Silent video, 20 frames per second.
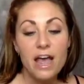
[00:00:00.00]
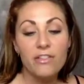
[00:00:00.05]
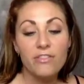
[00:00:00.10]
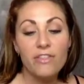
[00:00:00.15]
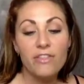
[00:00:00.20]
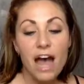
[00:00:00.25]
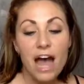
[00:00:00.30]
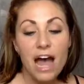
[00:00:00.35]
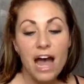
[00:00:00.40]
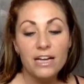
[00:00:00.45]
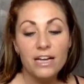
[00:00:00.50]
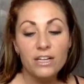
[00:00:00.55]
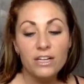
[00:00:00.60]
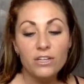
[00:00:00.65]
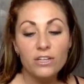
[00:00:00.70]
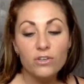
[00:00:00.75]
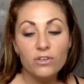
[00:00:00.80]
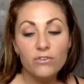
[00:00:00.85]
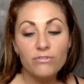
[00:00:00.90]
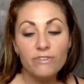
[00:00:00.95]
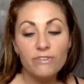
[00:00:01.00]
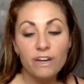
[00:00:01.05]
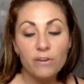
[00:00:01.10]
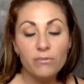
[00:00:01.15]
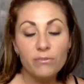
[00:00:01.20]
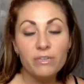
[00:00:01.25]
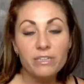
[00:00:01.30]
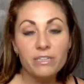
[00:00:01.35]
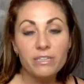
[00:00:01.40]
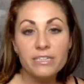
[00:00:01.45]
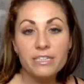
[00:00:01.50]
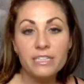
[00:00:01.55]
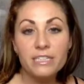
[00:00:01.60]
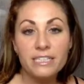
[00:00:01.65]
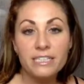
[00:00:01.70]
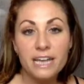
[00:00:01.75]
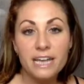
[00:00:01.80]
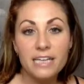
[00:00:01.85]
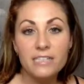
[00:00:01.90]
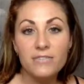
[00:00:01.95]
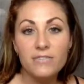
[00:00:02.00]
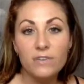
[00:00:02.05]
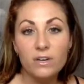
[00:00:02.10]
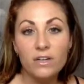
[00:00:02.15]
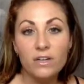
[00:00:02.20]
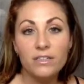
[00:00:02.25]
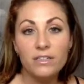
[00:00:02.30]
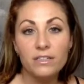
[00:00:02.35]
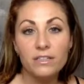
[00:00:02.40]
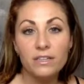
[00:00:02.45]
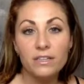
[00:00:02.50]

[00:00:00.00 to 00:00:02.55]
that you felt really successful?